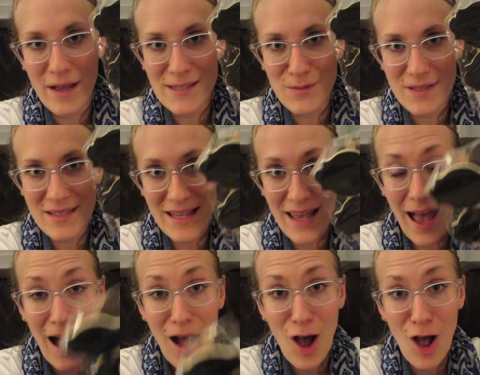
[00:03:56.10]
guys will see
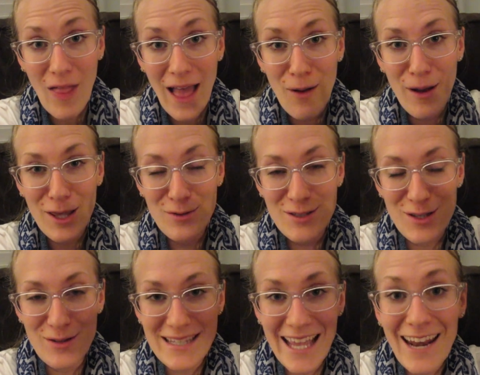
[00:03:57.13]
all how I use
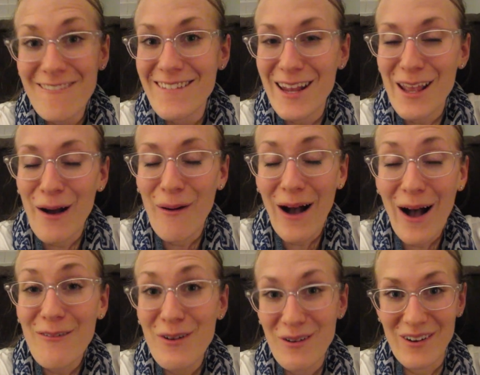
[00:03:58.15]
those in a video,
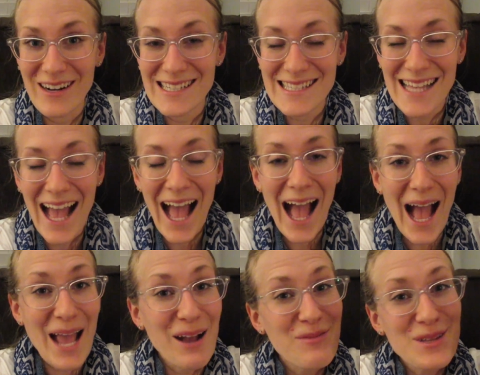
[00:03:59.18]
of course.
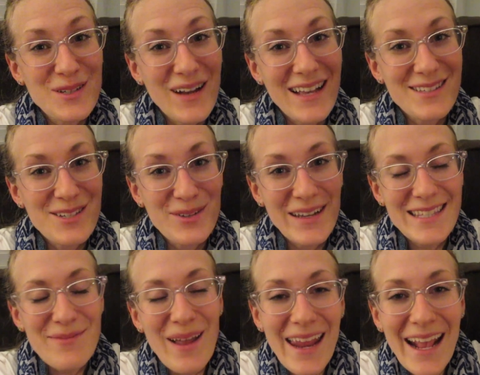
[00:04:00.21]
I hope you guys
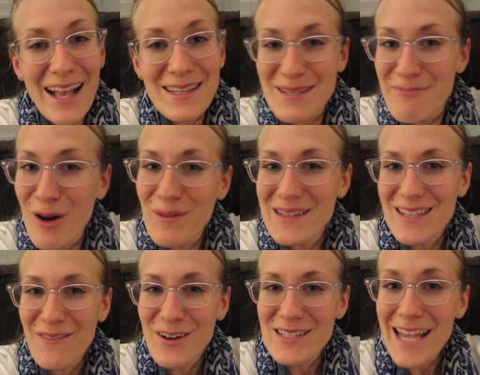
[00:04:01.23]
enjoyed spending some moments
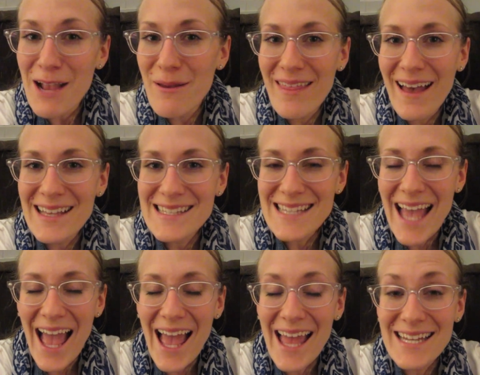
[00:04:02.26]
of our day with us
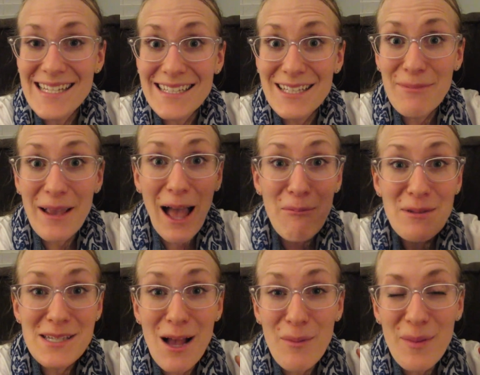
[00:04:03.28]
and leave me a
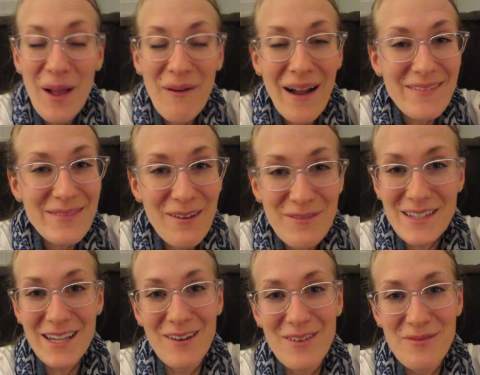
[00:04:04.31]
comment down below. I'd love
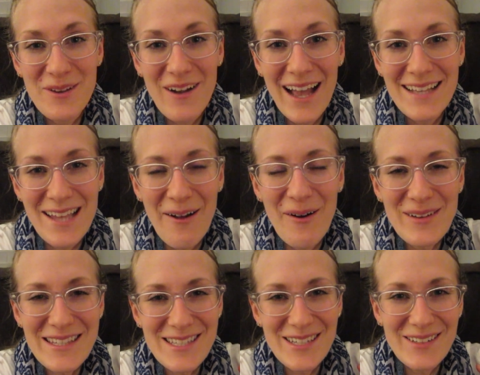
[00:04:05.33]
to hear from you guys. I
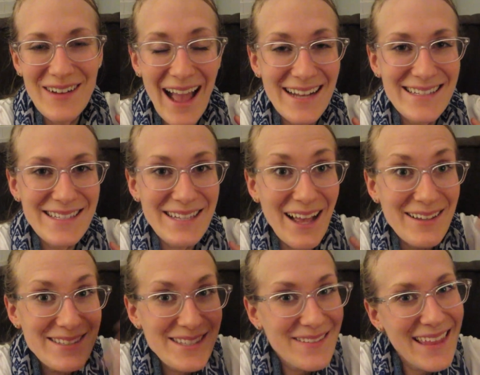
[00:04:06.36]
always do. And
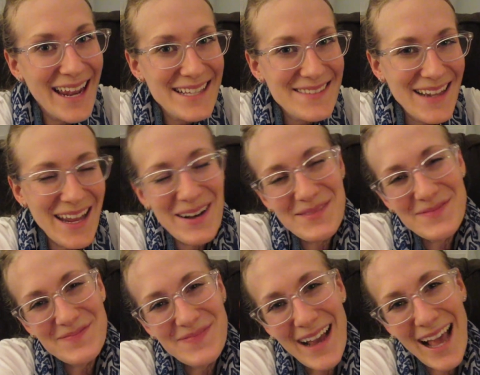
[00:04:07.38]
I'll see you in the next video.
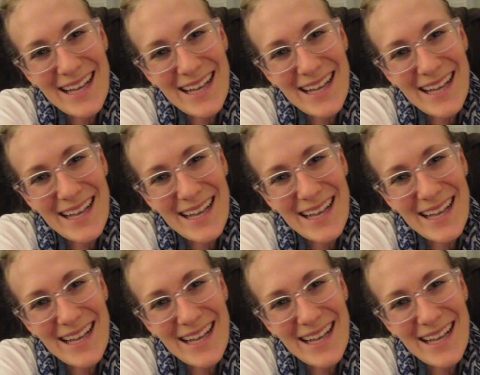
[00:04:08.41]
Bye